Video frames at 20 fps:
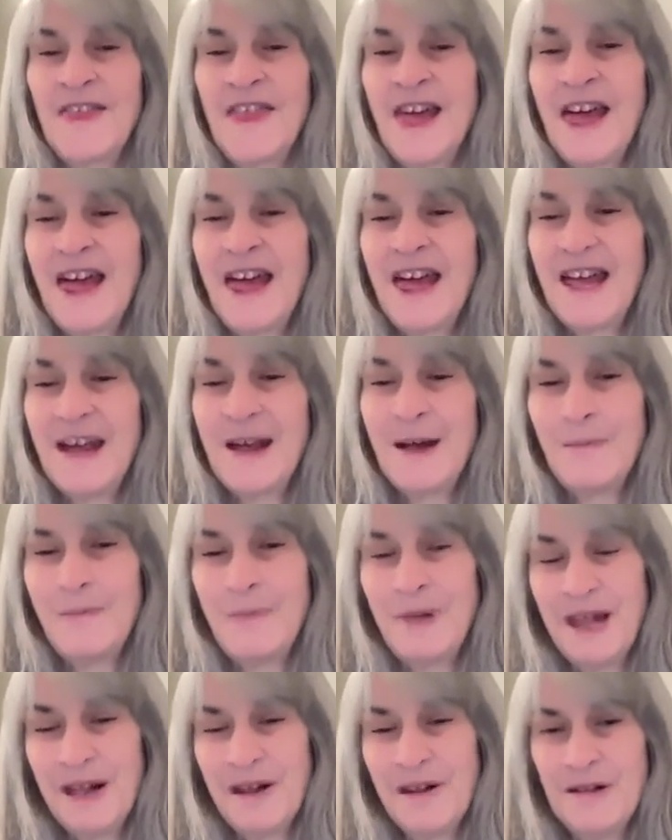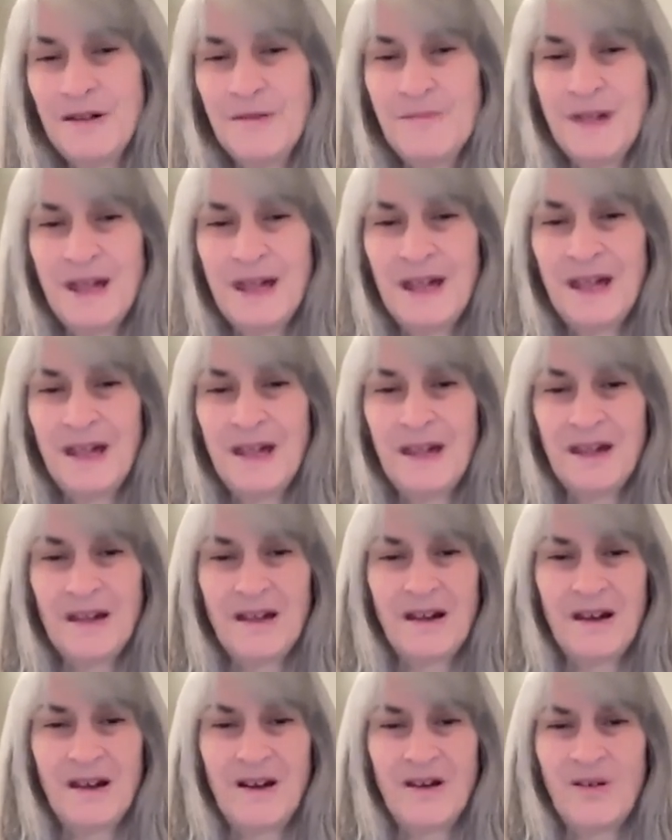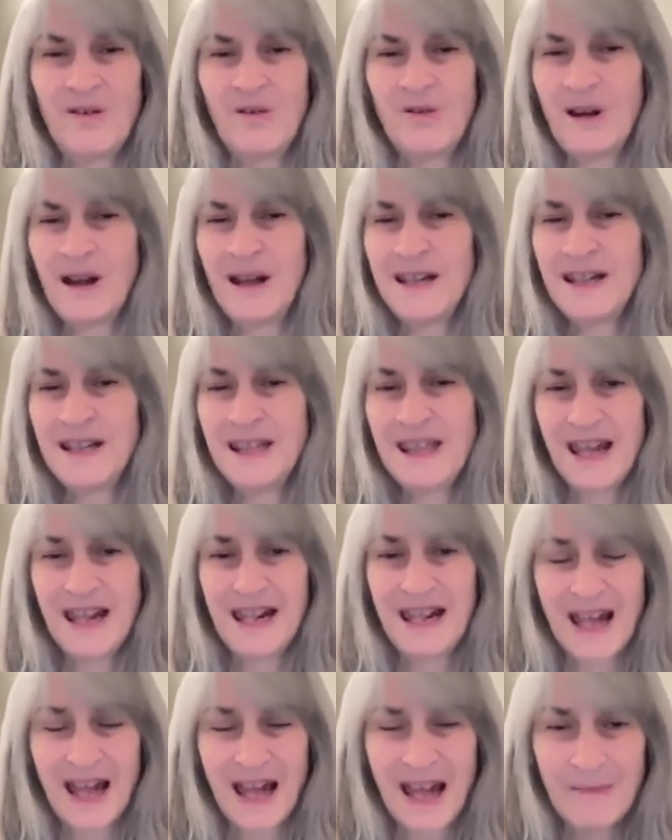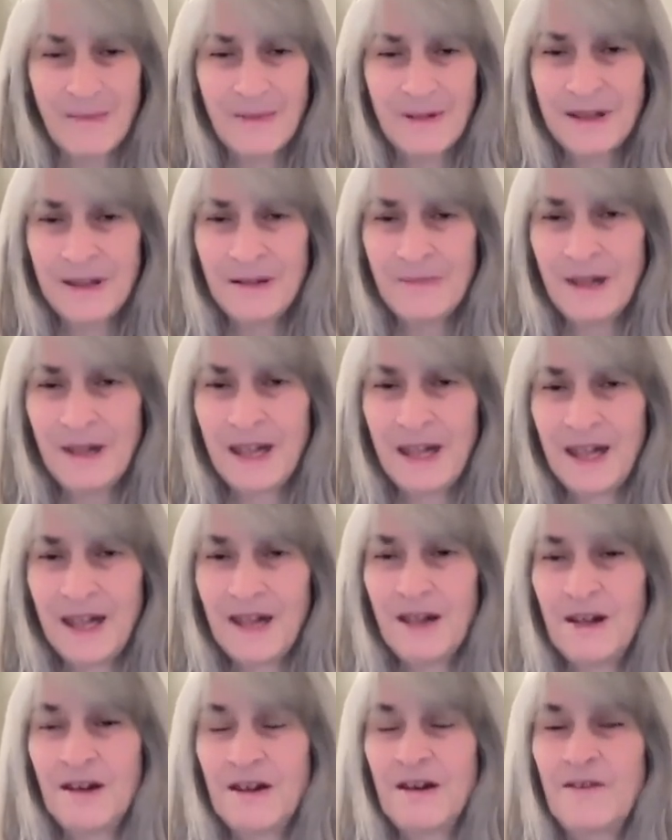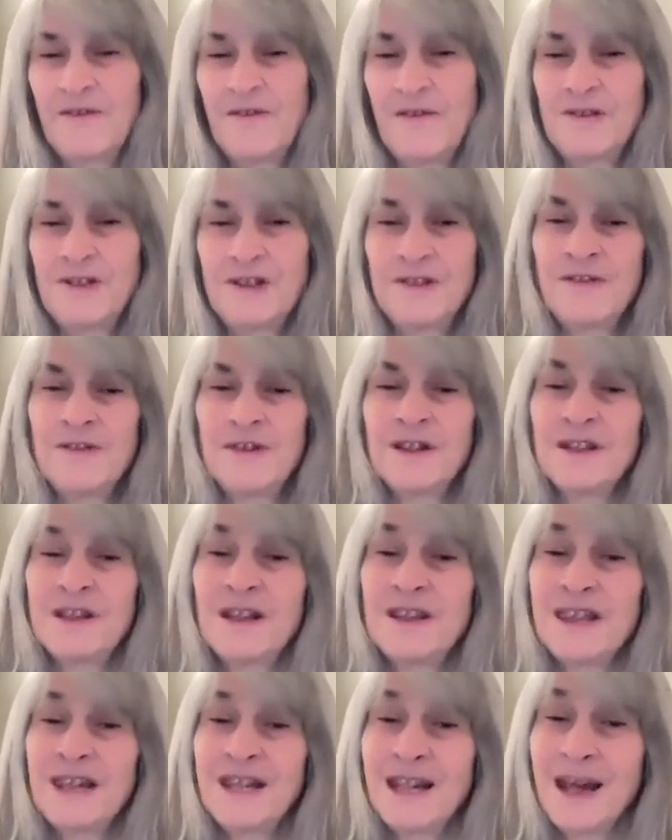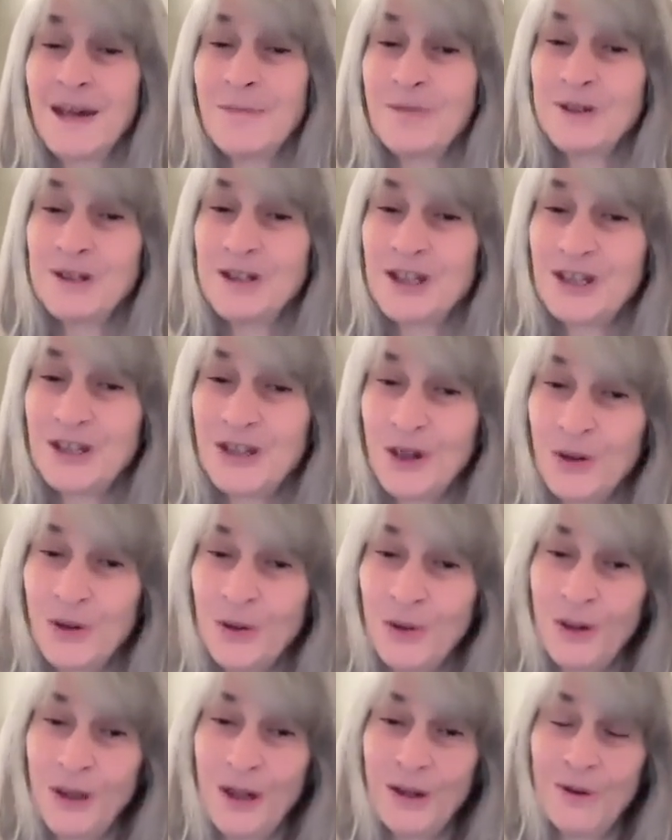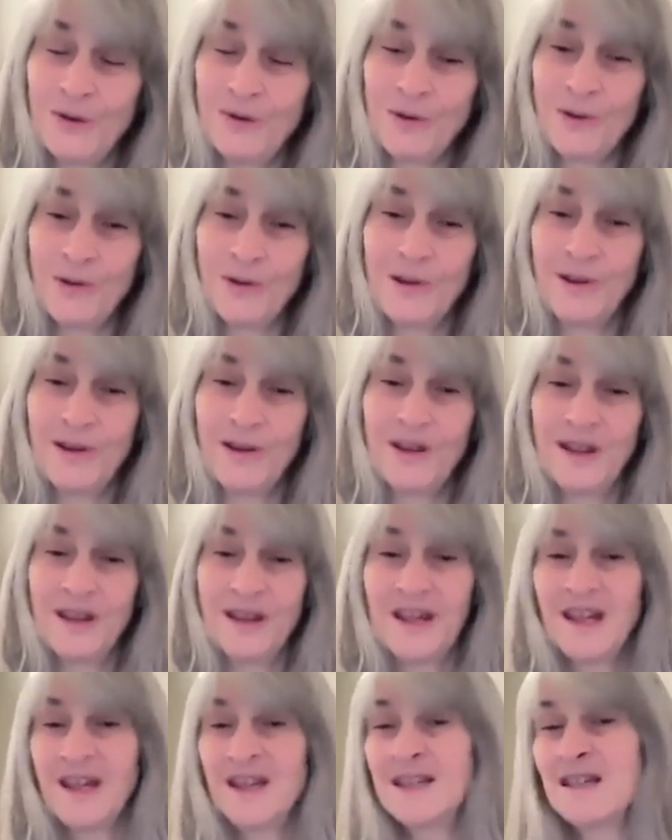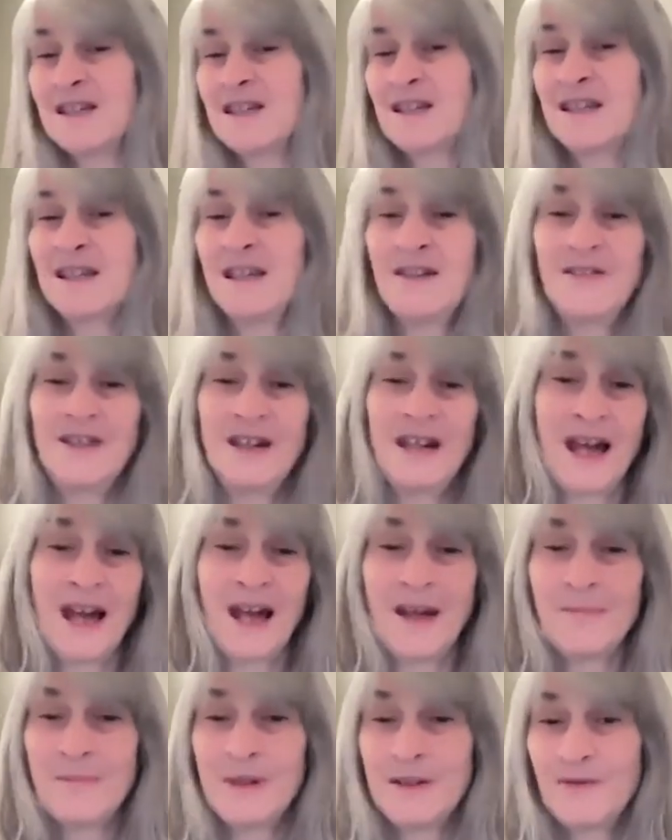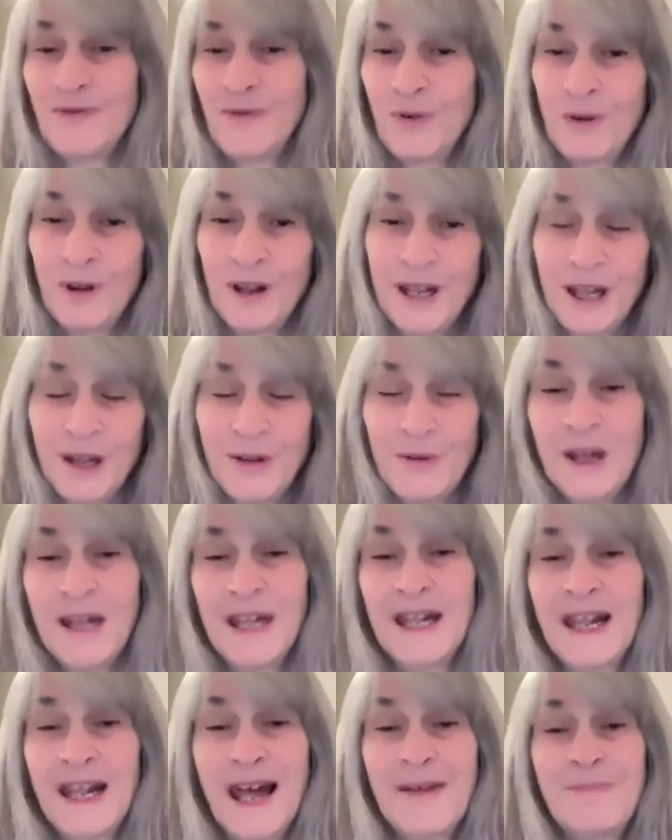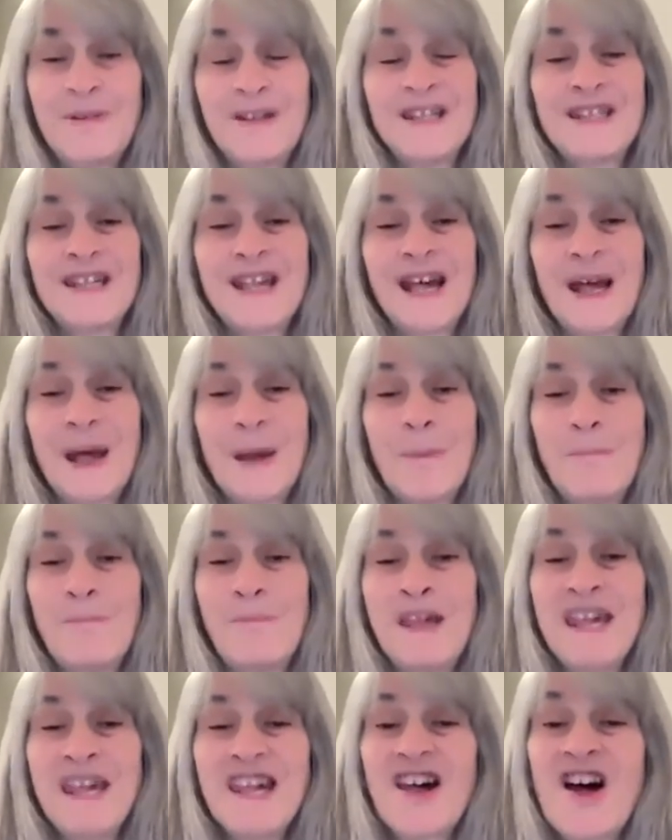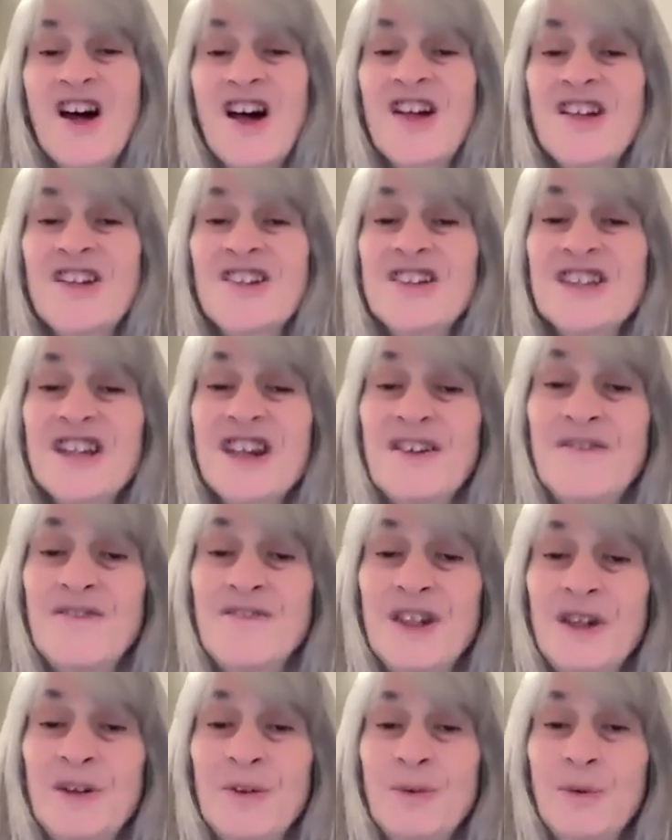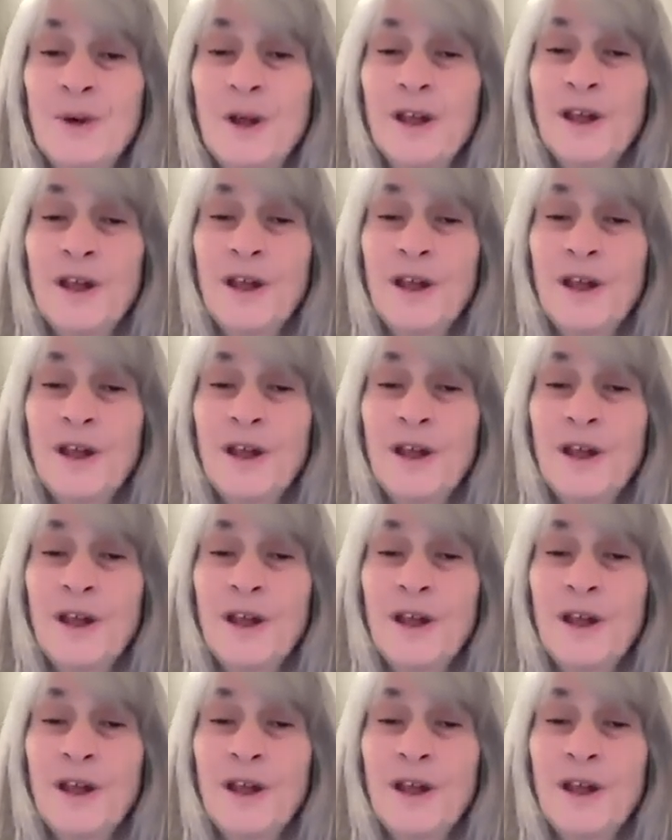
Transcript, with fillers: that appear to be, oh, why did that happen to me? First of all, nothing happens to you. It doesn't even happen for you. It happens because of you.